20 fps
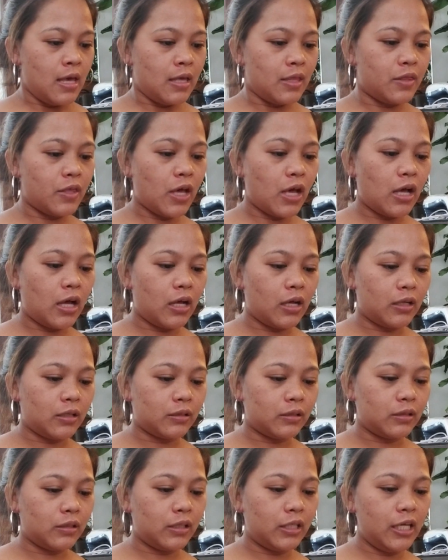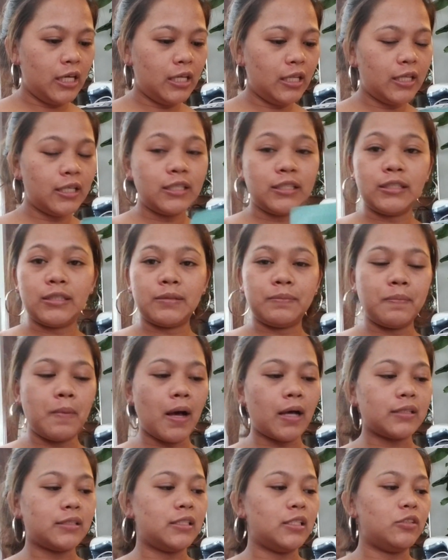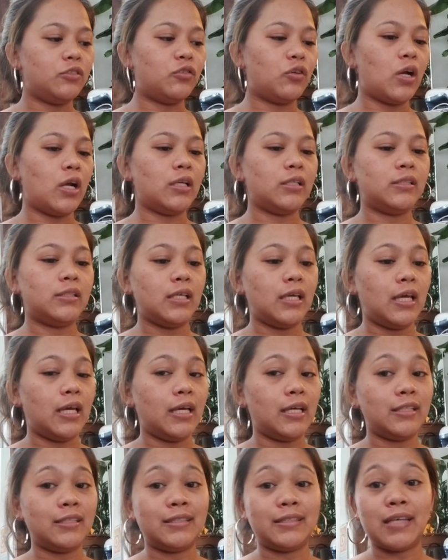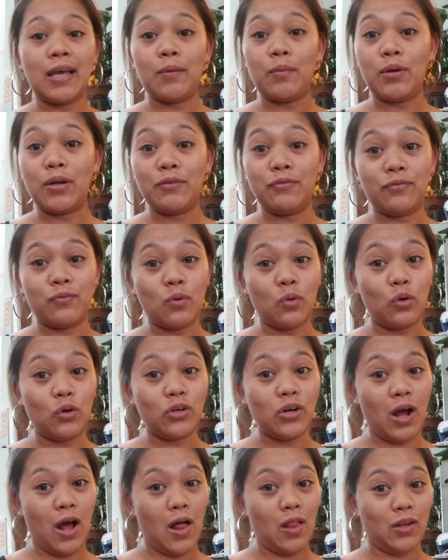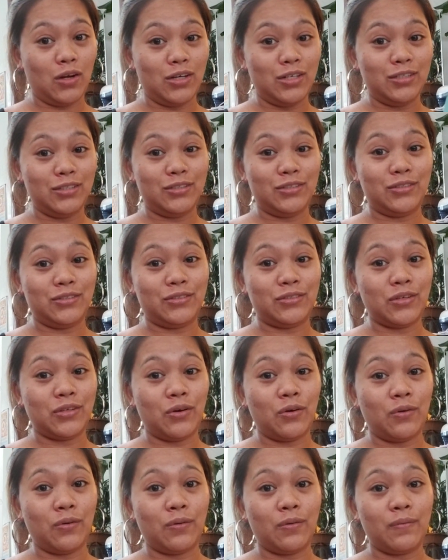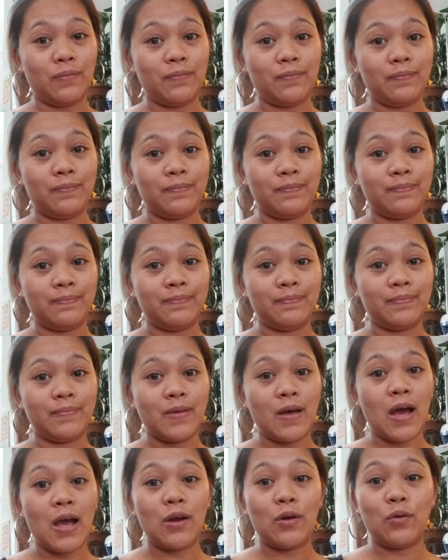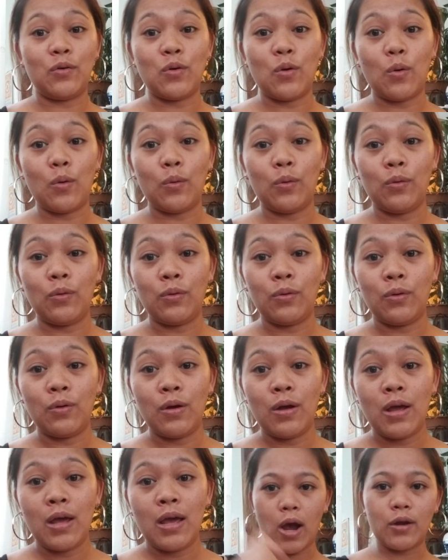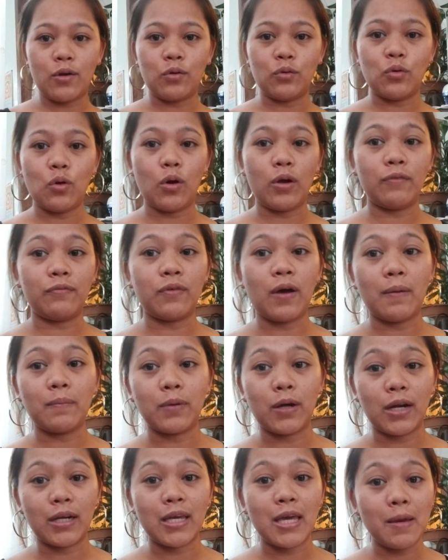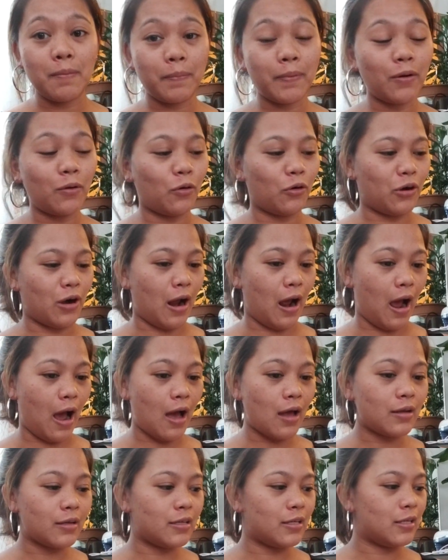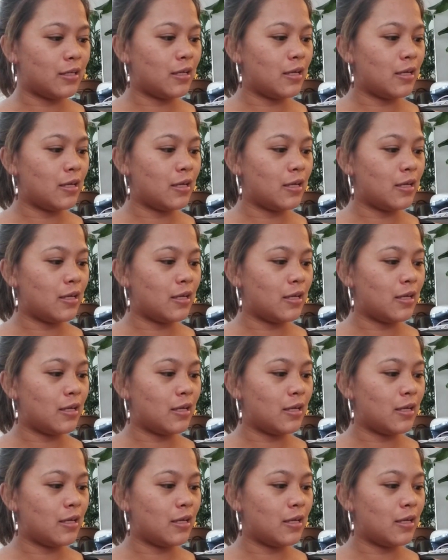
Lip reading: the Lila's maxi dress is $74. So I don't know. I don't know if I'm gonna keep it or not.